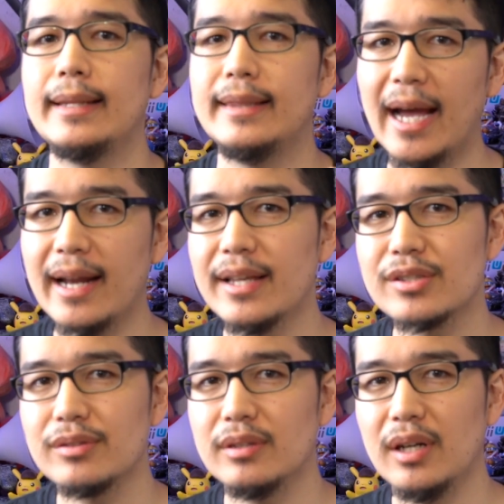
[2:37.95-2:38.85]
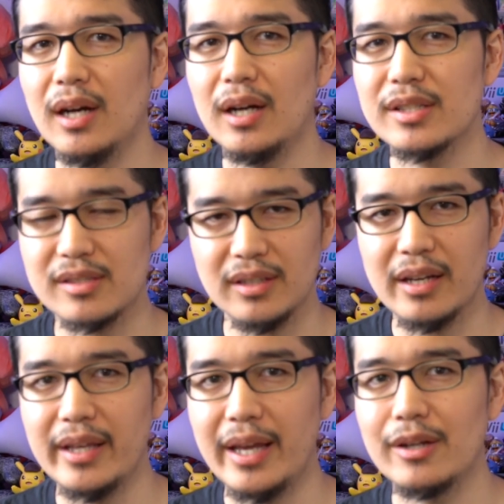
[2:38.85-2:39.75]
That is uh,
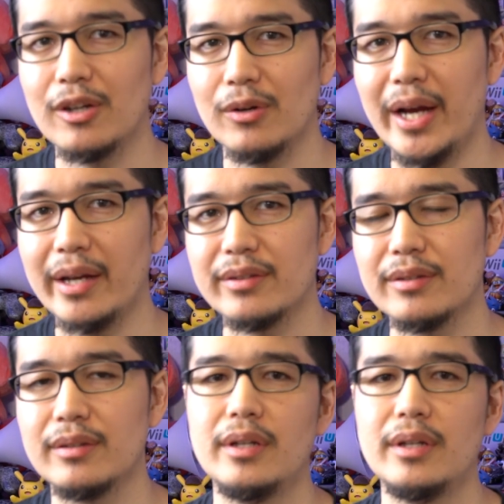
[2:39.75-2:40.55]
slightly incorrect.